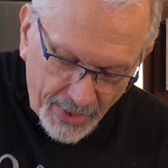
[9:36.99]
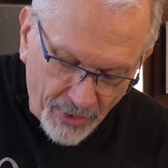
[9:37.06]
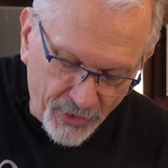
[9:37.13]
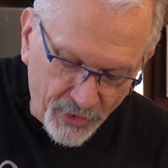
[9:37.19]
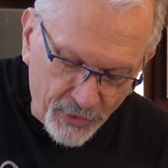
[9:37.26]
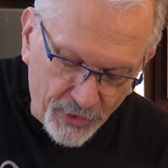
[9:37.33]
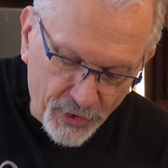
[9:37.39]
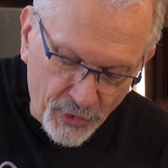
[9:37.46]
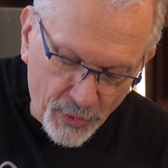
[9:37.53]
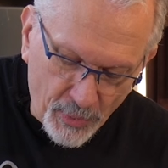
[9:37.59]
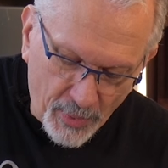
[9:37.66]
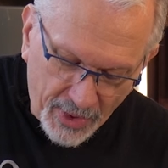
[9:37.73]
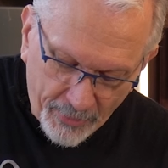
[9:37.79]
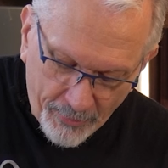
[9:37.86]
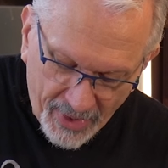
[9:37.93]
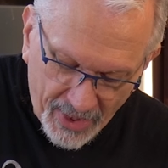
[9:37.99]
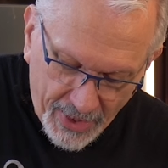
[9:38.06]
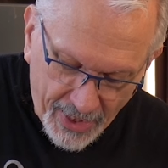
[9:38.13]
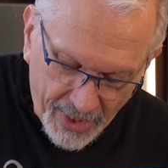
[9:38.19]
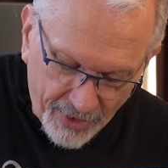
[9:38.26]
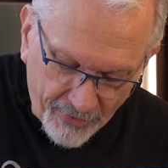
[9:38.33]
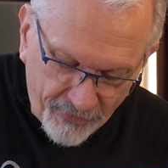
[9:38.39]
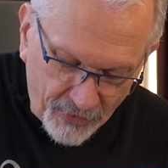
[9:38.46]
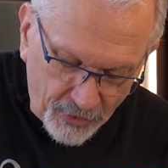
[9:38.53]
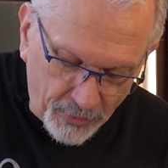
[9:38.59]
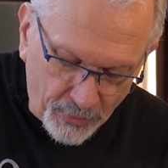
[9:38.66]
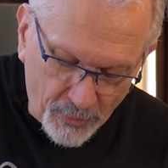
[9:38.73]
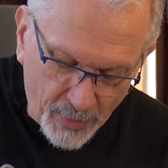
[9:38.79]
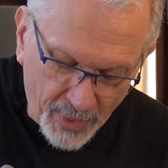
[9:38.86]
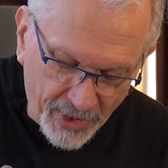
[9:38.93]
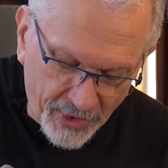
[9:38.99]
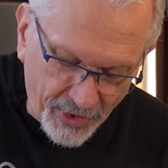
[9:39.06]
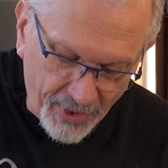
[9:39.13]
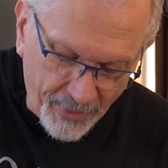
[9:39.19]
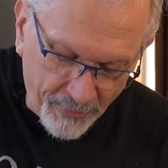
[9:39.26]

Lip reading: Now you do want to be careful with